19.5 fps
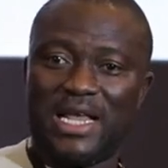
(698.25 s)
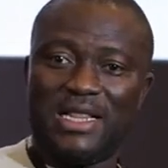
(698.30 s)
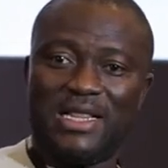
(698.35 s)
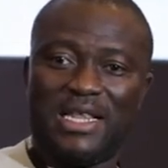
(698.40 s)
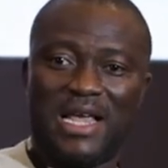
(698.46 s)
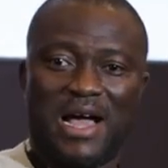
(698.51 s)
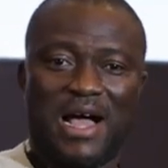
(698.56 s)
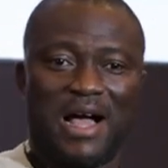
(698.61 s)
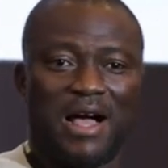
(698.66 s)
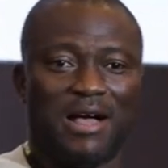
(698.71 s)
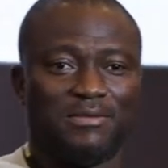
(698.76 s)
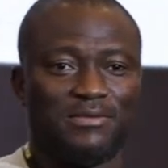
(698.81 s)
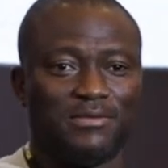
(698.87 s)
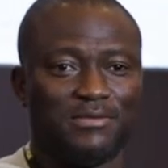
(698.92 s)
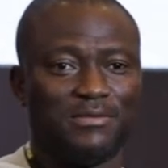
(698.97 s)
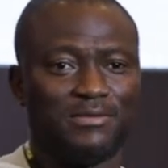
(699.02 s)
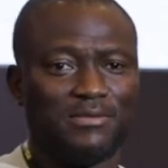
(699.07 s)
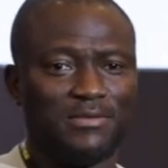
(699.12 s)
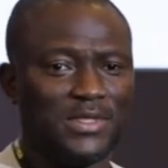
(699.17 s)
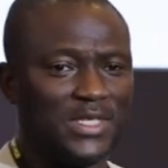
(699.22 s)
they, are,
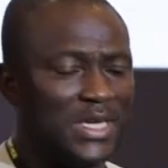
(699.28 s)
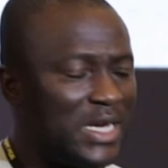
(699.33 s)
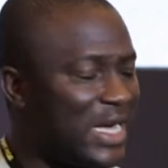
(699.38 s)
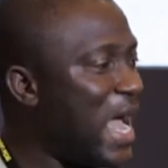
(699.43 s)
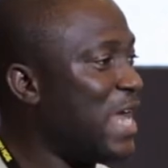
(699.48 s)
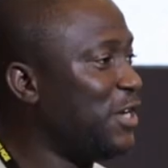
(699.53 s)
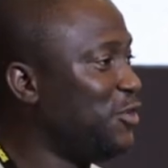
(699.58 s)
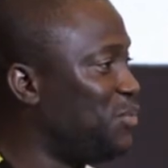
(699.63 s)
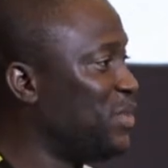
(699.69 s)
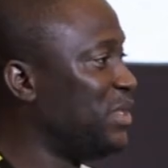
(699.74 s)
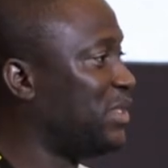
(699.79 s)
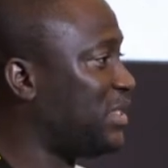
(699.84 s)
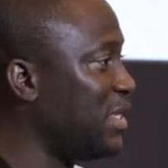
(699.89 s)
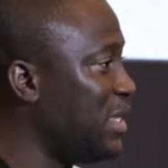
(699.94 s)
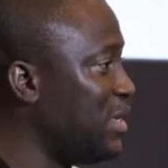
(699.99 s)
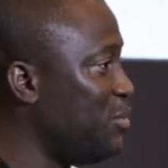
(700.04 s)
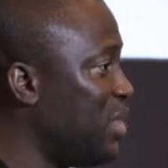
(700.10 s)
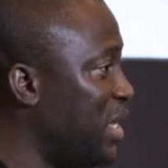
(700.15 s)
they can't be seen.